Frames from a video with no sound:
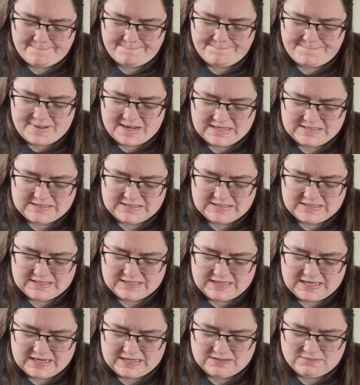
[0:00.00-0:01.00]

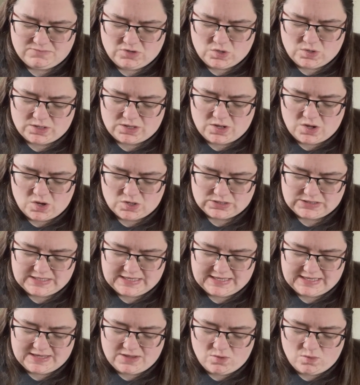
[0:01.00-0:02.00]
better and more
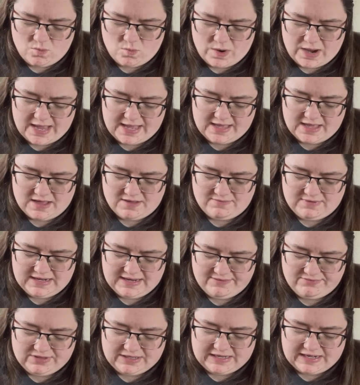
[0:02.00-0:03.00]
godly way of
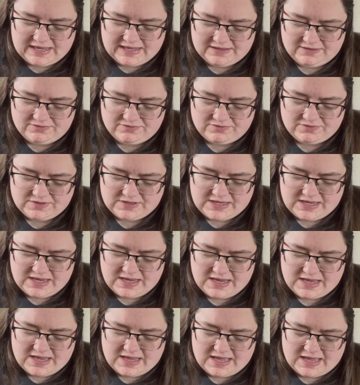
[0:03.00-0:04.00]
living life
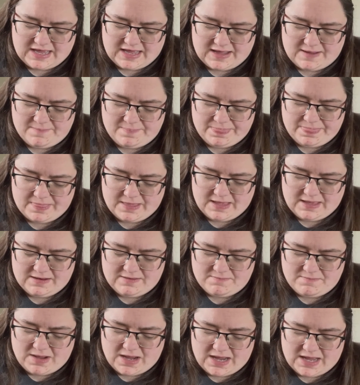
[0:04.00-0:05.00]

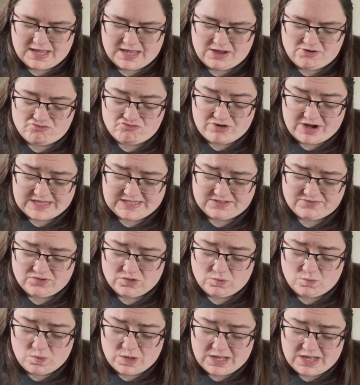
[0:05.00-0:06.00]
in my
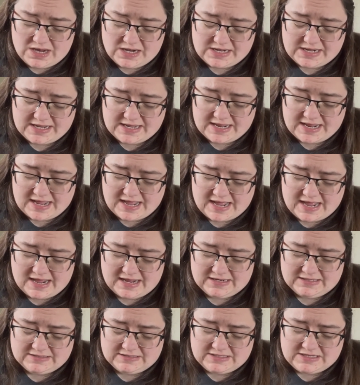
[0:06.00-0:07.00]
restful work
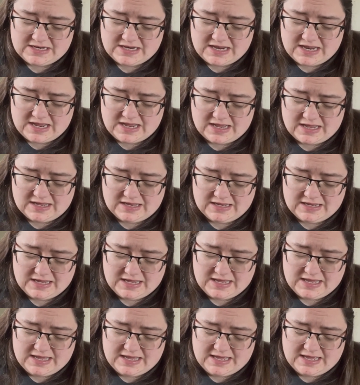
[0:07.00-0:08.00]
and
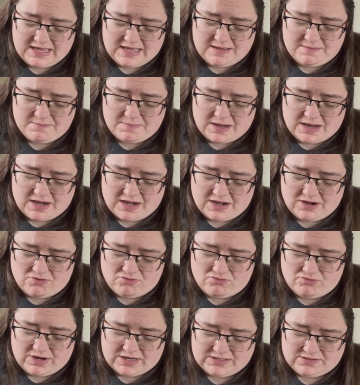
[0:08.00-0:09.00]
in my
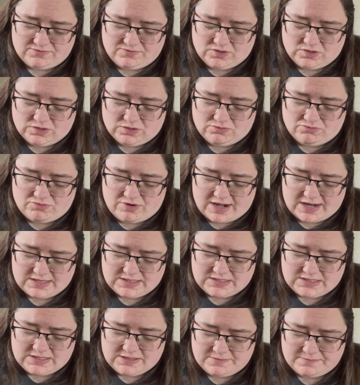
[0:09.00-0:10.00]
restful
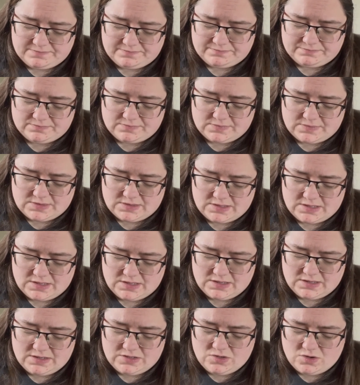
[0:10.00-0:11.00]
rest.
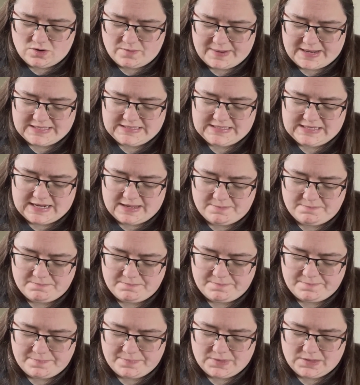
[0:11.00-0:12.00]
In your mighty name,
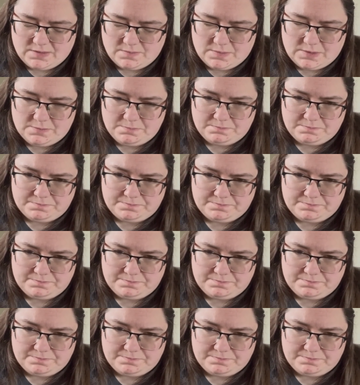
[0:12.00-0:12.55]
amen.